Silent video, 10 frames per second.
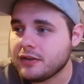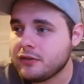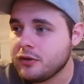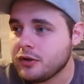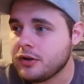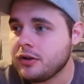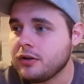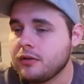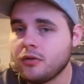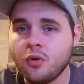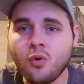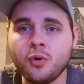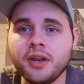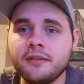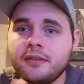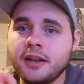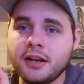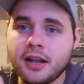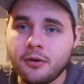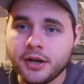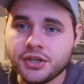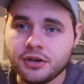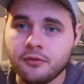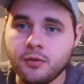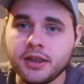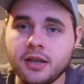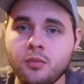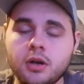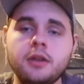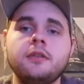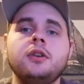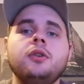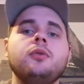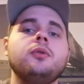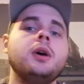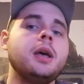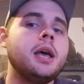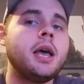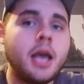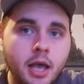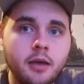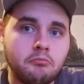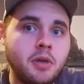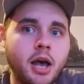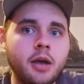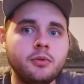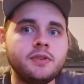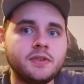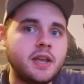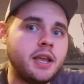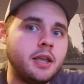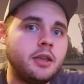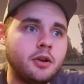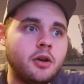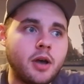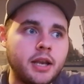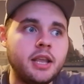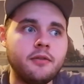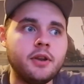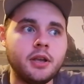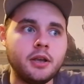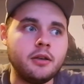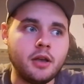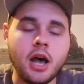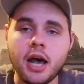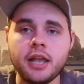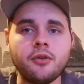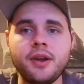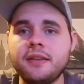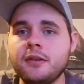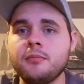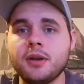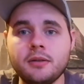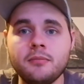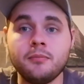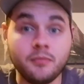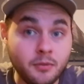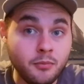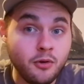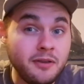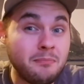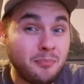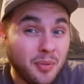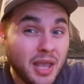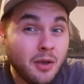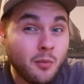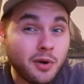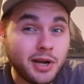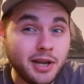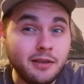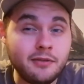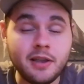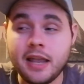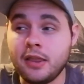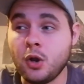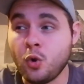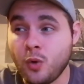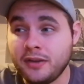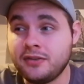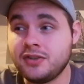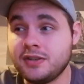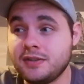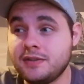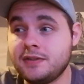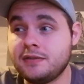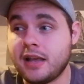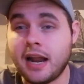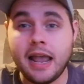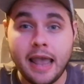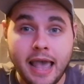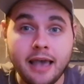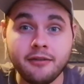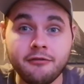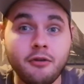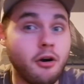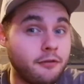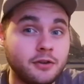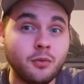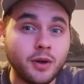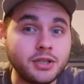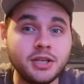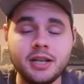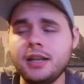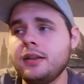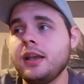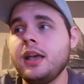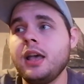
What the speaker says: took the audience in a direction of what they wanted to do, I would say, I'd give it a higher rating. But the movie being what it is and the questions that I have after watching it,